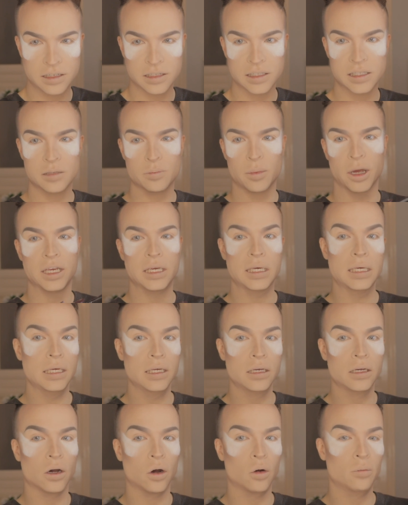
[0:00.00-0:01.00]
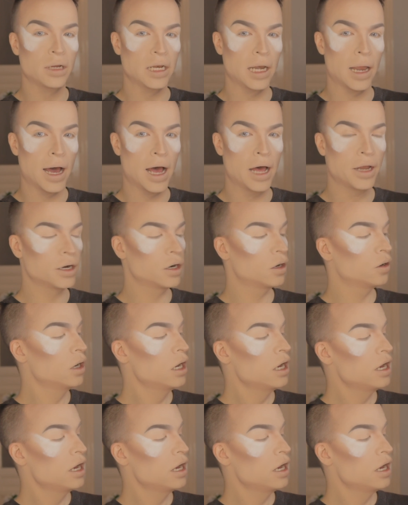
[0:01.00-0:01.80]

This is by Kiko Milano,